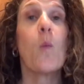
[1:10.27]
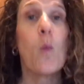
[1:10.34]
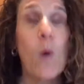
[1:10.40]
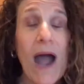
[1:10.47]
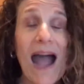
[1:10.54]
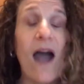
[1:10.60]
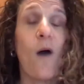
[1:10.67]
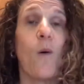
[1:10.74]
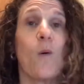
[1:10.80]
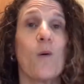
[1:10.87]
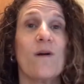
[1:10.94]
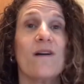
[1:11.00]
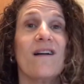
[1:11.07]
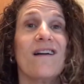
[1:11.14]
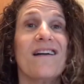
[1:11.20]
Wow!
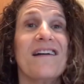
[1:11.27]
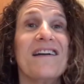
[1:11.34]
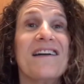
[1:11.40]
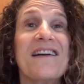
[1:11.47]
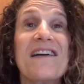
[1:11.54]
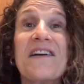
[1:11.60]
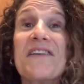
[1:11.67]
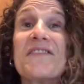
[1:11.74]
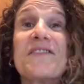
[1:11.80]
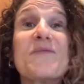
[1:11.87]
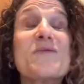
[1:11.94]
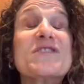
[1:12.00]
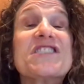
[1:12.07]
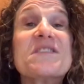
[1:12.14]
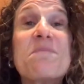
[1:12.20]
The
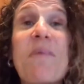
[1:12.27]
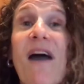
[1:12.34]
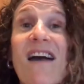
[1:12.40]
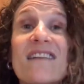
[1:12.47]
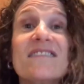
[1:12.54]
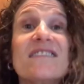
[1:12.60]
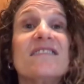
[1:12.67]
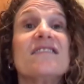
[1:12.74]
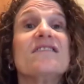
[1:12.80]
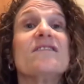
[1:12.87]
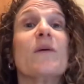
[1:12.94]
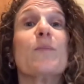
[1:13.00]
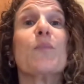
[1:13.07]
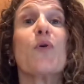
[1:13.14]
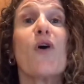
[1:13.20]
response
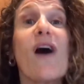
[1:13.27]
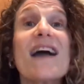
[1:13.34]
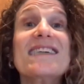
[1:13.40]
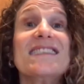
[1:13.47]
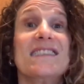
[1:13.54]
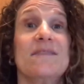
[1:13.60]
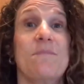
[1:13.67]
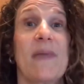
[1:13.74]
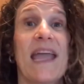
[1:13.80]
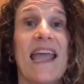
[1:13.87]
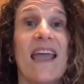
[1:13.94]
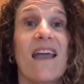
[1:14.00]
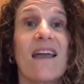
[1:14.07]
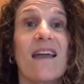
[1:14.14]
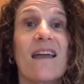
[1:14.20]
surprised
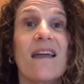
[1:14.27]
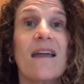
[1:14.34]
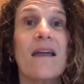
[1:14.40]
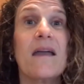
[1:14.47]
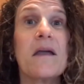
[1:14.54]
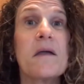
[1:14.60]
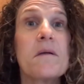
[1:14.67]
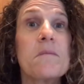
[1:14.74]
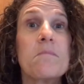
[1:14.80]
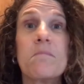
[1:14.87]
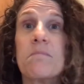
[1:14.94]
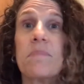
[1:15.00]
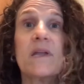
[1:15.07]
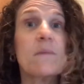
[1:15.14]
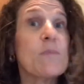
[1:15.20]
me.
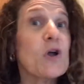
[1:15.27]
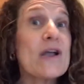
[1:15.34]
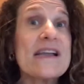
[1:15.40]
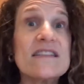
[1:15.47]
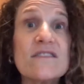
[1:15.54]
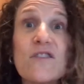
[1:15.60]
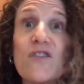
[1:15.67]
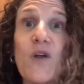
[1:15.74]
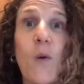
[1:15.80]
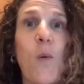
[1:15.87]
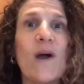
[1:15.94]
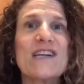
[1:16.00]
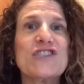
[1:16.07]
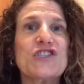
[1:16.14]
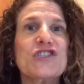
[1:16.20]
People answered the
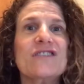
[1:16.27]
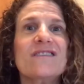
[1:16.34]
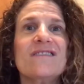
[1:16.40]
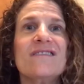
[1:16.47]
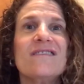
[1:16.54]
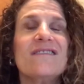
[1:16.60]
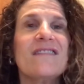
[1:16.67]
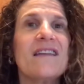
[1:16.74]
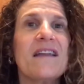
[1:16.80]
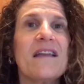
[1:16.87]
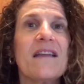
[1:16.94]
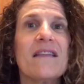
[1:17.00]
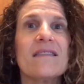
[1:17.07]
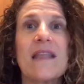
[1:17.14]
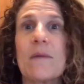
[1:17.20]
question.
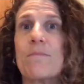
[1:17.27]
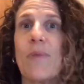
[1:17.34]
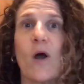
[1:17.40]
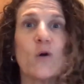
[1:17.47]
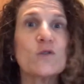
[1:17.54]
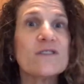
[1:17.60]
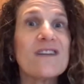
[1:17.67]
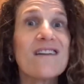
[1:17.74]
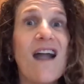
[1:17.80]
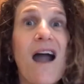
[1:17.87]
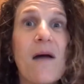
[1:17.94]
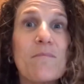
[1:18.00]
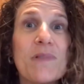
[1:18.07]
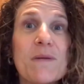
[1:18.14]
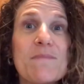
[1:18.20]
They posted
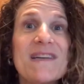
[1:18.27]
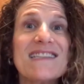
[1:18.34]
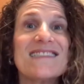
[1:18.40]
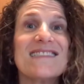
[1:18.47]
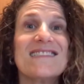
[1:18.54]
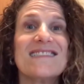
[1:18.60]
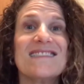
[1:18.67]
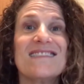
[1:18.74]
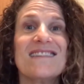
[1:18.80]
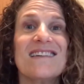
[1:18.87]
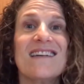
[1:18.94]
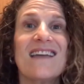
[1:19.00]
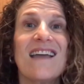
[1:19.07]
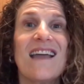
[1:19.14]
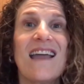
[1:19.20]
compliments.
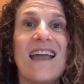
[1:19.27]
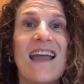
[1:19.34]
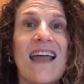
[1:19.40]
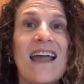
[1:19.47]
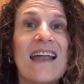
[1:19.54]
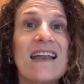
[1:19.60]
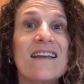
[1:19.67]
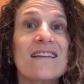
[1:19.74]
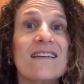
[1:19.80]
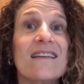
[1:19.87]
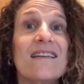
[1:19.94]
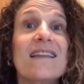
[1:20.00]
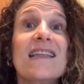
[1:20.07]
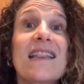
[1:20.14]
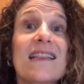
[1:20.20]

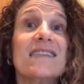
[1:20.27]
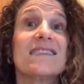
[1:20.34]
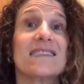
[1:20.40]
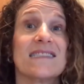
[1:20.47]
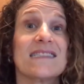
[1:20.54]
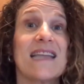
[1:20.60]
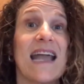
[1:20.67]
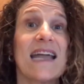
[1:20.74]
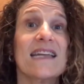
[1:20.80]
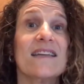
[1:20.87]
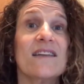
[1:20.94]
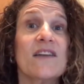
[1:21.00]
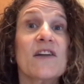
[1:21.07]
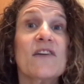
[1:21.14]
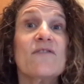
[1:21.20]
Needless to
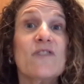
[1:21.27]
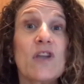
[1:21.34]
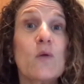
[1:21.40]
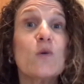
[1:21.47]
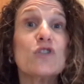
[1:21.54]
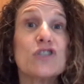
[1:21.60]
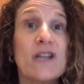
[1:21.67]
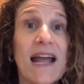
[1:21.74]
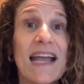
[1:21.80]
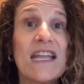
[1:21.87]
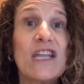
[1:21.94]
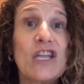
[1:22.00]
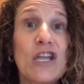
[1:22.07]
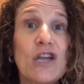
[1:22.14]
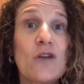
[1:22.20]
say, viewers like
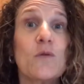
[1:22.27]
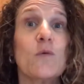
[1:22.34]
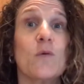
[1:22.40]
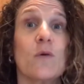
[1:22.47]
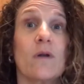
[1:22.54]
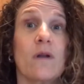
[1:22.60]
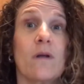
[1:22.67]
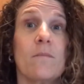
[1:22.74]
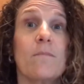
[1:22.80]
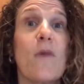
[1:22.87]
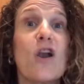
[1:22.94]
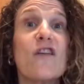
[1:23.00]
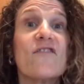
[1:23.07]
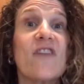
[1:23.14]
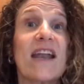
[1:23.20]
you
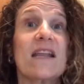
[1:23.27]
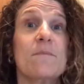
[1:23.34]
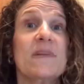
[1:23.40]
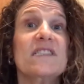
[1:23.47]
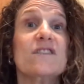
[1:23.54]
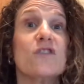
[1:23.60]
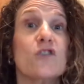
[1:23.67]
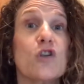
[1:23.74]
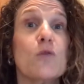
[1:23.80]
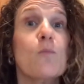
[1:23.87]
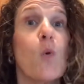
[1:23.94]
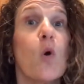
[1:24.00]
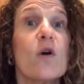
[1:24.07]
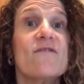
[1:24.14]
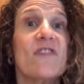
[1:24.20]
motivated me to do
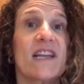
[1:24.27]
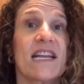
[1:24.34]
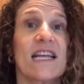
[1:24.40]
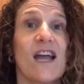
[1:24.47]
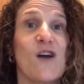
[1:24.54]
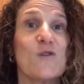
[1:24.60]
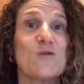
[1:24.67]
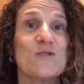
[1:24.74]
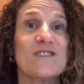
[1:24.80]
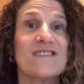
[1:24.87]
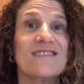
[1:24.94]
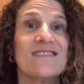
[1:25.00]
more videos.